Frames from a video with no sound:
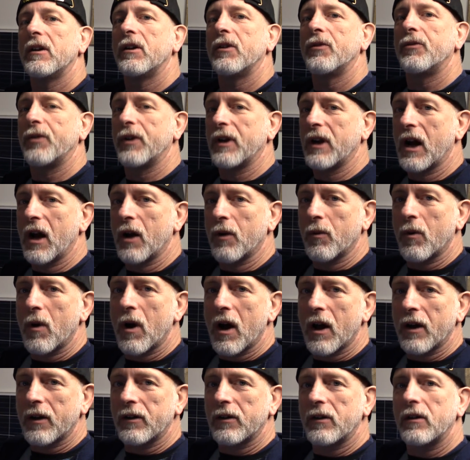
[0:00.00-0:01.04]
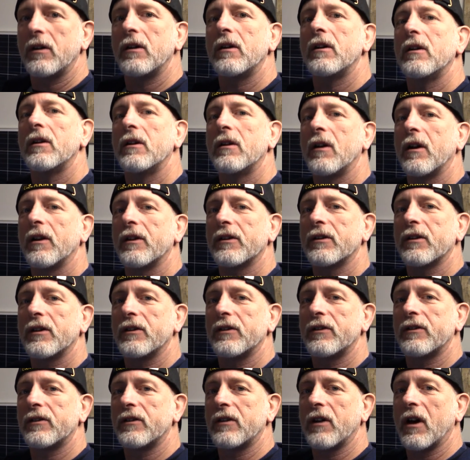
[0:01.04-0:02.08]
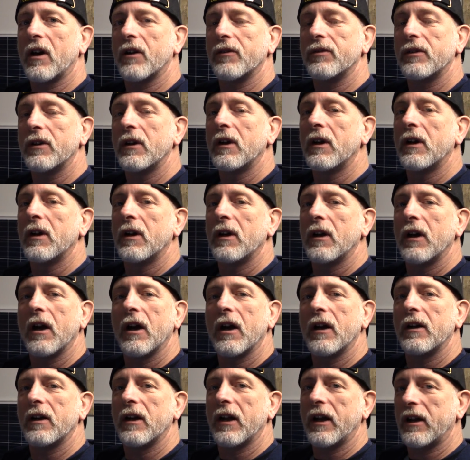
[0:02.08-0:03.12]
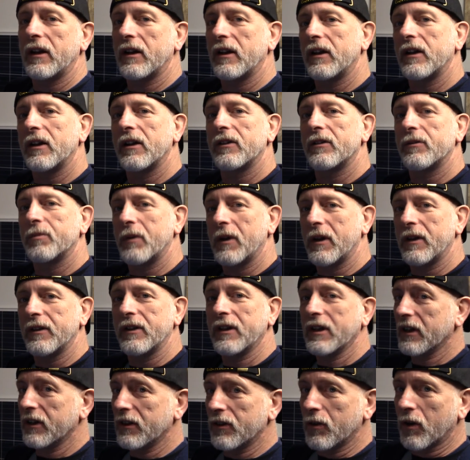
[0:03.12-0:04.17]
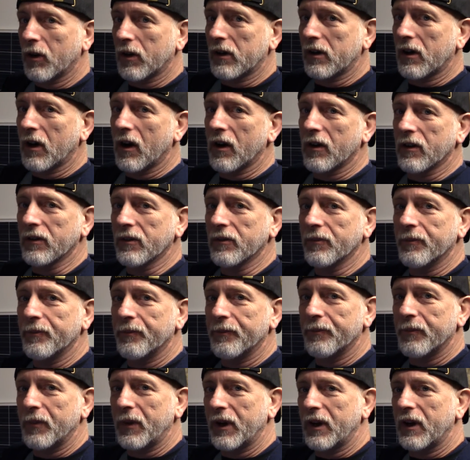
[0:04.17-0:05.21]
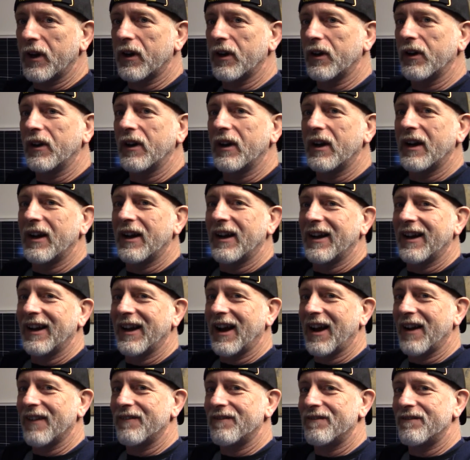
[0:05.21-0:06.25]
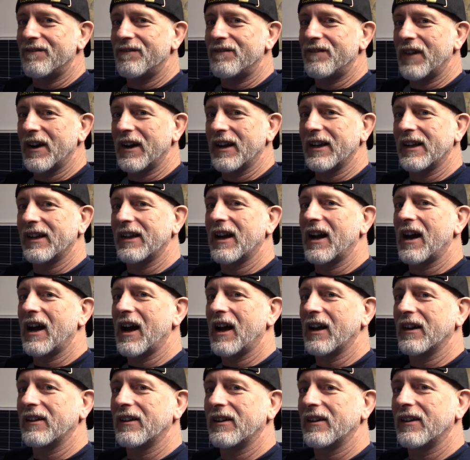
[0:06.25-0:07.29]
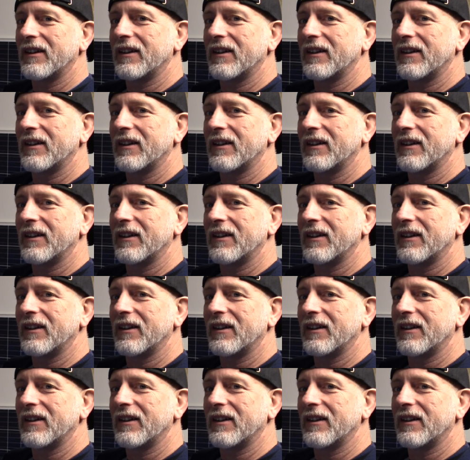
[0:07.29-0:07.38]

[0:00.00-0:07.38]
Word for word: free hot water, and all the good stuff. And lately it's been the indoor garden. But here, I finally got.